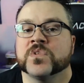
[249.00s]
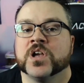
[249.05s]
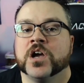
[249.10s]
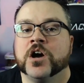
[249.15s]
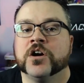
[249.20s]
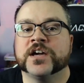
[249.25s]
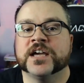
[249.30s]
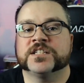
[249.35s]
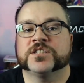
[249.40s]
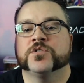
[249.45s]

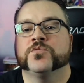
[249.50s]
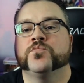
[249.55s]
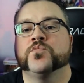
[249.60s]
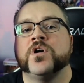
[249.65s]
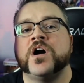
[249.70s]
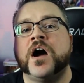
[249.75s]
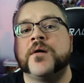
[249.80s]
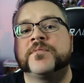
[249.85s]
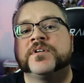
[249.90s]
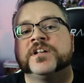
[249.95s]
Okay, so
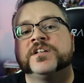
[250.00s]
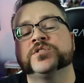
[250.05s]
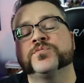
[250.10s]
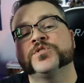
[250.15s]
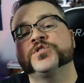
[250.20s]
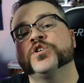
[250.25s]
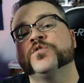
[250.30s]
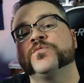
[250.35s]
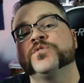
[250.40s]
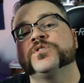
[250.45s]
I'm going to switch
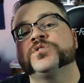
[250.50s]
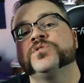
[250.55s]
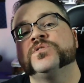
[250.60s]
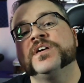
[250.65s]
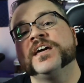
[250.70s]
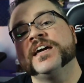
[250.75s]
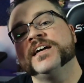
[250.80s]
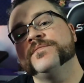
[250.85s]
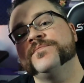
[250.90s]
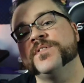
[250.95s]
over to the
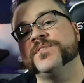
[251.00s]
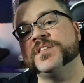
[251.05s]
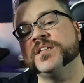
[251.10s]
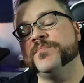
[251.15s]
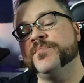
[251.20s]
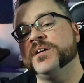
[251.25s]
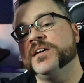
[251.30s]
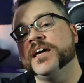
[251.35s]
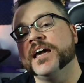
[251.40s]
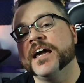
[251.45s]

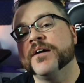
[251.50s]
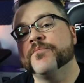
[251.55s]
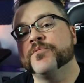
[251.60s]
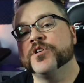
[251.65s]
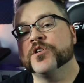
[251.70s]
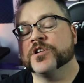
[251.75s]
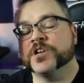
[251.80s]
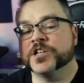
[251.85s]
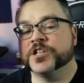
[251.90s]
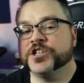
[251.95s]
850B, and we are
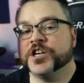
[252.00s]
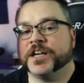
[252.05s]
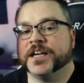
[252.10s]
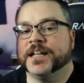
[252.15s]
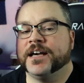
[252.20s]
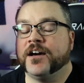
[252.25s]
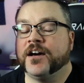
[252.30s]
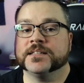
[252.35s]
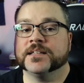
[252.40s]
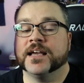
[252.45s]
going to check it
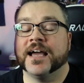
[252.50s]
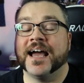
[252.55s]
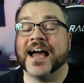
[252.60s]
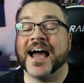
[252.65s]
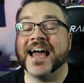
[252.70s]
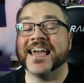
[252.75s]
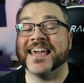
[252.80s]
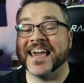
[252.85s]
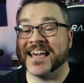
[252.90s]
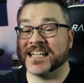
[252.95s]
out.
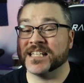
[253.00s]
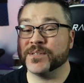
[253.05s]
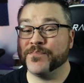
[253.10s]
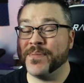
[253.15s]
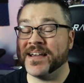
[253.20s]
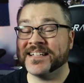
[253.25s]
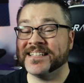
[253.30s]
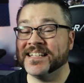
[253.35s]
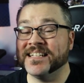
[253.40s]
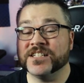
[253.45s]
I
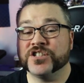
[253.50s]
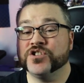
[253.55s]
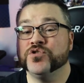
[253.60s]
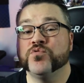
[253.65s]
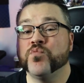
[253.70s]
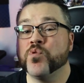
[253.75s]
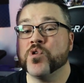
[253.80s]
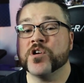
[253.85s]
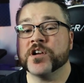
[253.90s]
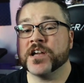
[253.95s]
expect it to
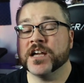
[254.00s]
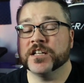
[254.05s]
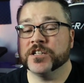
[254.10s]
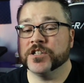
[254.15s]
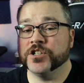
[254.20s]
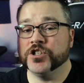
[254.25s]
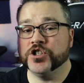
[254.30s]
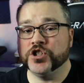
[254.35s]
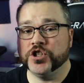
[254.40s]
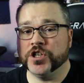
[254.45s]
work
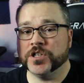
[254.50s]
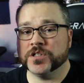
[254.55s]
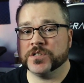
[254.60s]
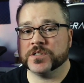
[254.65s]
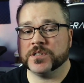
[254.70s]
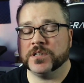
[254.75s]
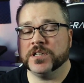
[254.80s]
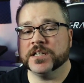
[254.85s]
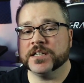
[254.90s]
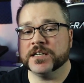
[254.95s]
just
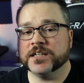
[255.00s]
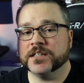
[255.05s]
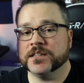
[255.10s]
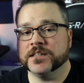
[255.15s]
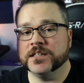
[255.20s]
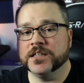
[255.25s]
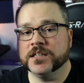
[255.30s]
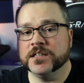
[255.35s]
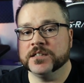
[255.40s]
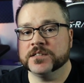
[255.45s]
like
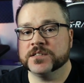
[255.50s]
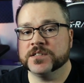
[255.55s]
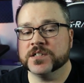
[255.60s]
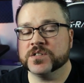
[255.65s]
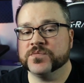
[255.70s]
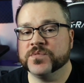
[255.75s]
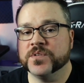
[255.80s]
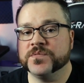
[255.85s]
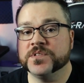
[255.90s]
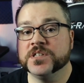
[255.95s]
the
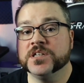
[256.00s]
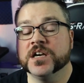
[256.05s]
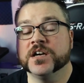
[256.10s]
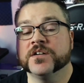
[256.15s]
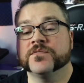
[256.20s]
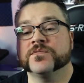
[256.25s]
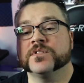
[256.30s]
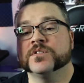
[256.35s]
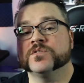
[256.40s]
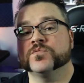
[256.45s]

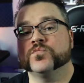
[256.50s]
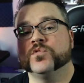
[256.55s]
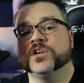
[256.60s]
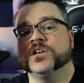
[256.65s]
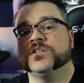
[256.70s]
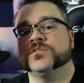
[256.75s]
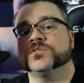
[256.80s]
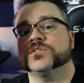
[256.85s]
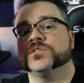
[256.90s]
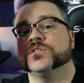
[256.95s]
650F as
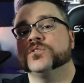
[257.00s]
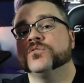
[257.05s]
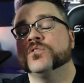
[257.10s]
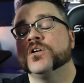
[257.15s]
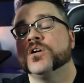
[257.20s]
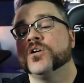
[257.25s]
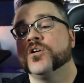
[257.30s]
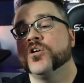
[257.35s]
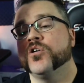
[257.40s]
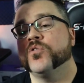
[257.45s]
well, so
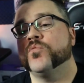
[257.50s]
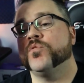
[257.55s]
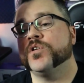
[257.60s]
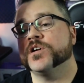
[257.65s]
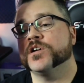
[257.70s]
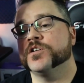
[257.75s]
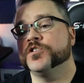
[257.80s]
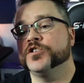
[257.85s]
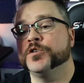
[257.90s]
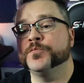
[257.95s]
we're
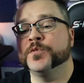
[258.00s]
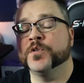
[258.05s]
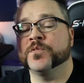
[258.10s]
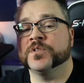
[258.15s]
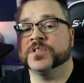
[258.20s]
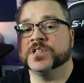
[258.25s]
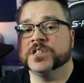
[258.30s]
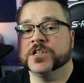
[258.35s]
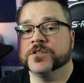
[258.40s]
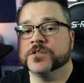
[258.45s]
going to jump over
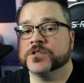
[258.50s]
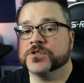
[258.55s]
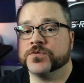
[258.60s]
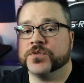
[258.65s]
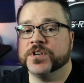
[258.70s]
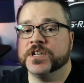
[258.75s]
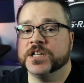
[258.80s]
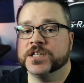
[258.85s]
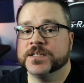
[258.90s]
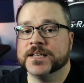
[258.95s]
to the other
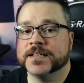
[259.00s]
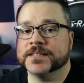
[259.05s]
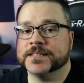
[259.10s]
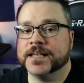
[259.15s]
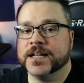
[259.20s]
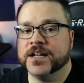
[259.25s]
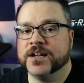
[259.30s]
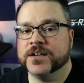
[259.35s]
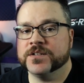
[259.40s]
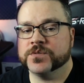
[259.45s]
screen and test that
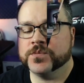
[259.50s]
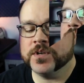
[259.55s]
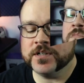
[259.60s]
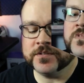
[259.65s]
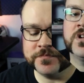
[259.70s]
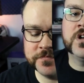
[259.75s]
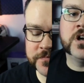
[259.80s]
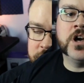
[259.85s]
out as well.